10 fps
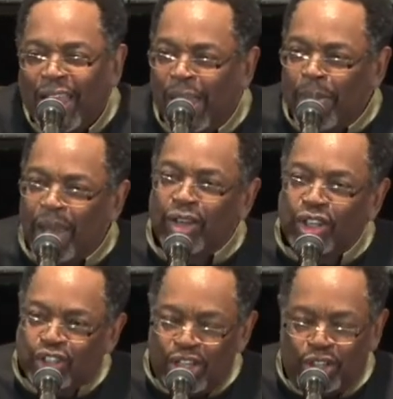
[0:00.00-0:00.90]

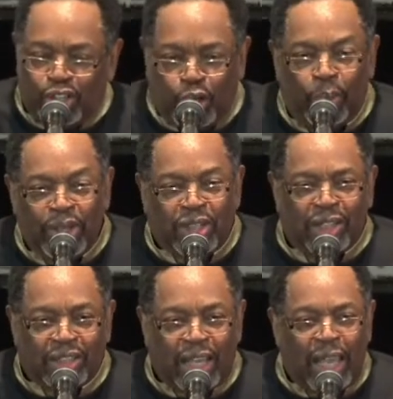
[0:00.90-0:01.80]
amen,
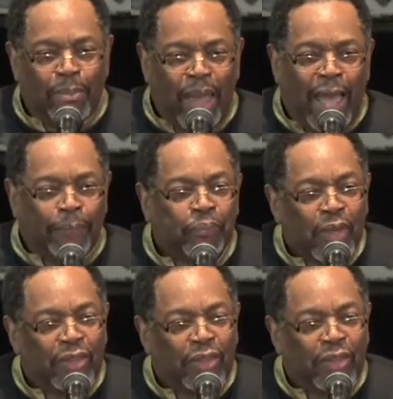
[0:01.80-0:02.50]
encourages, amen,